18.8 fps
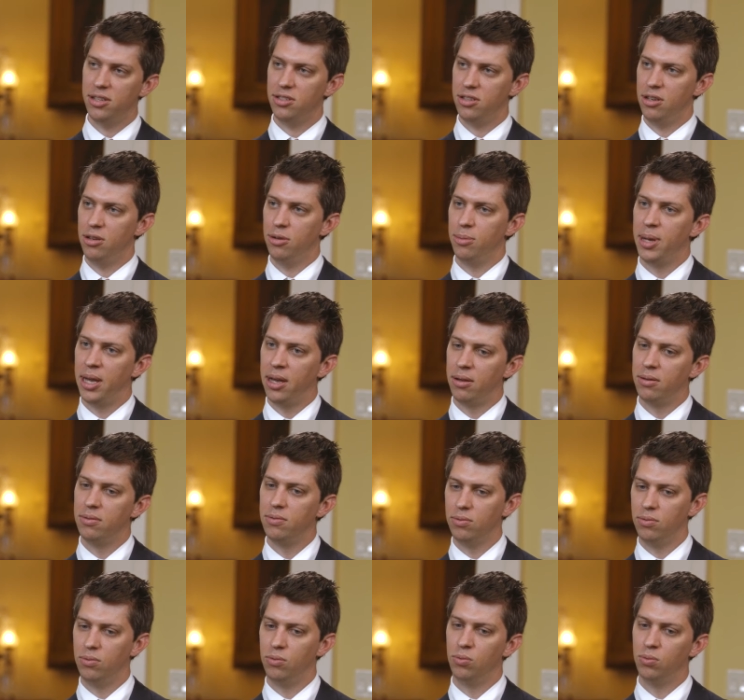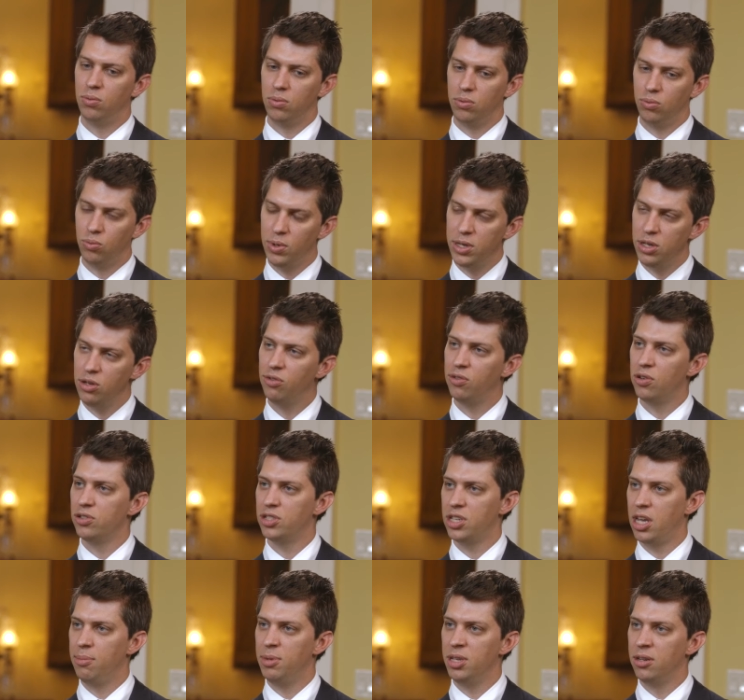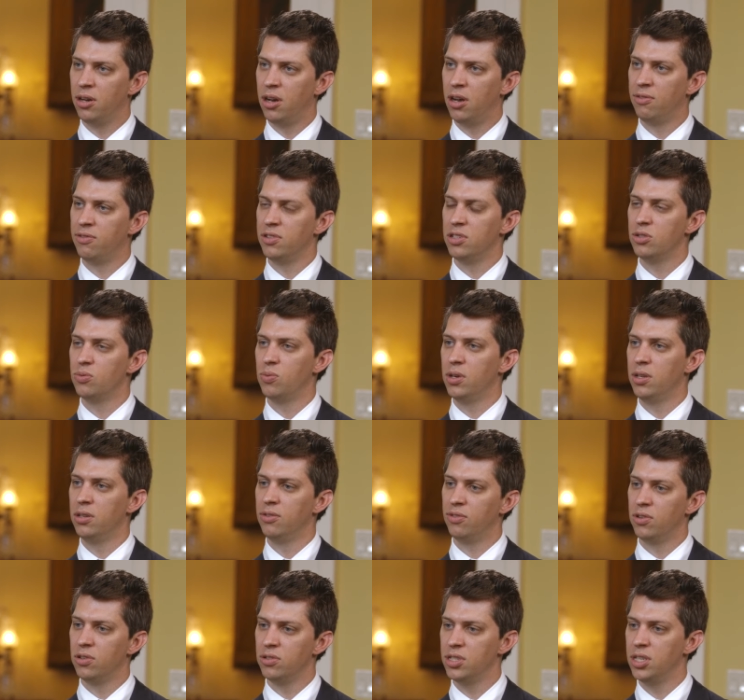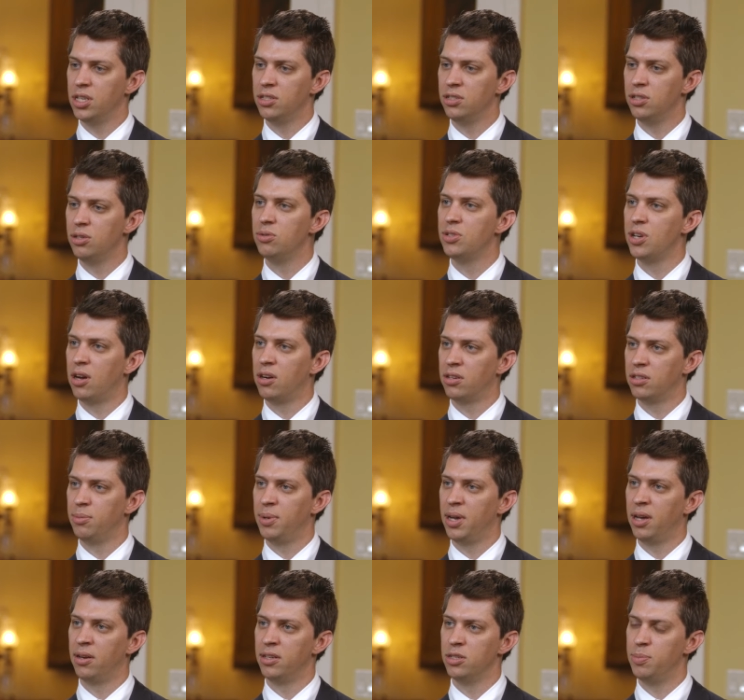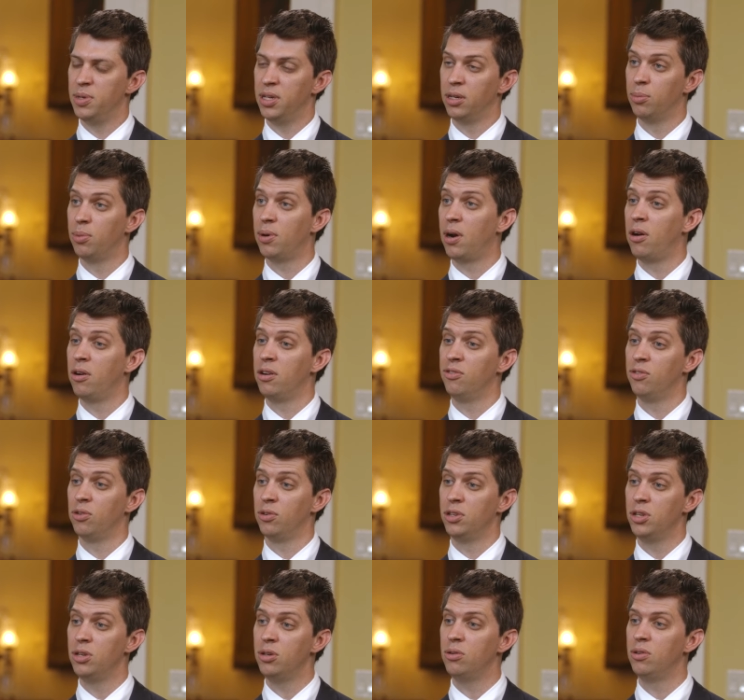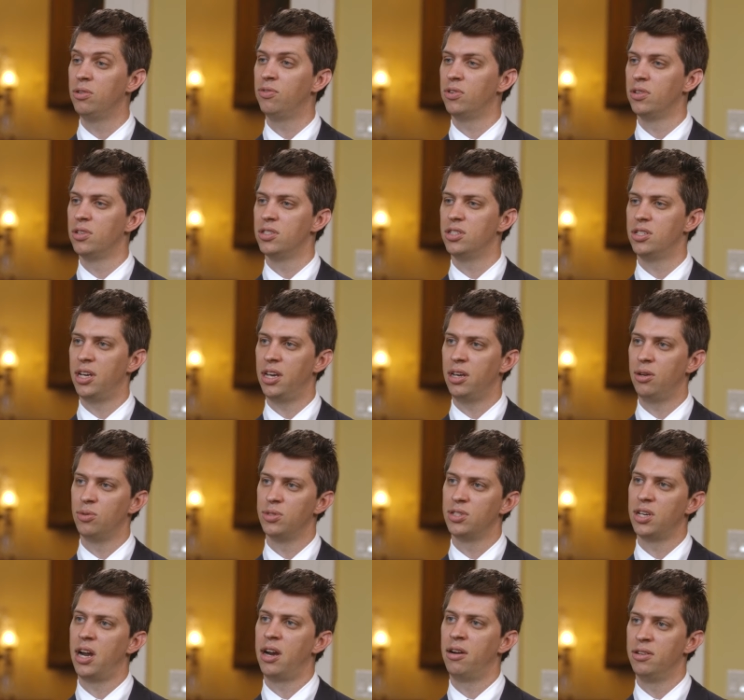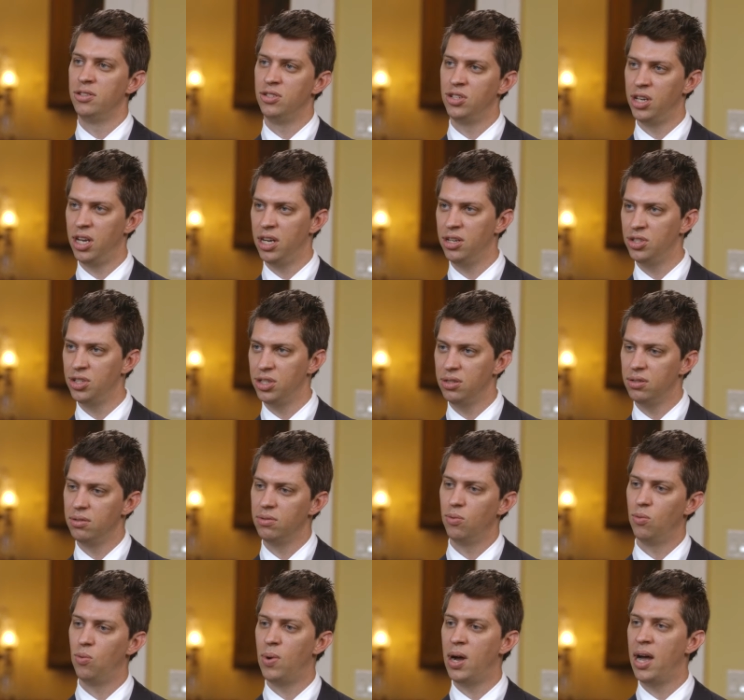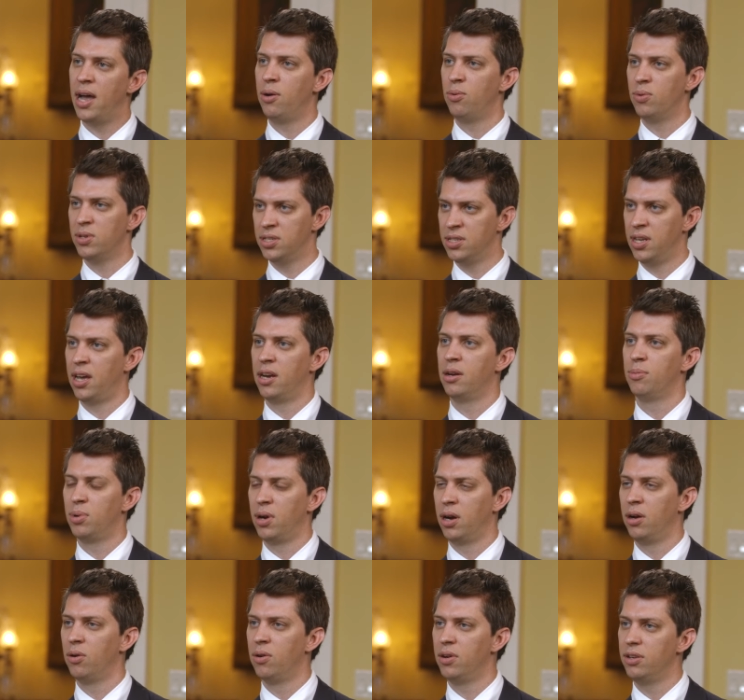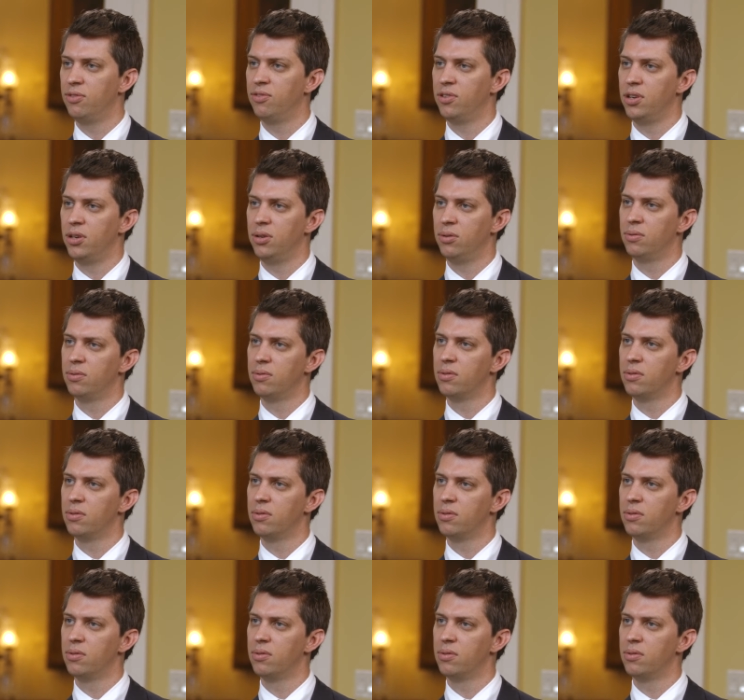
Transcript: ask you about when you first came into office, one of the first things you talked about as being a priority for you and for the state was higher education. Why was that a priority for you?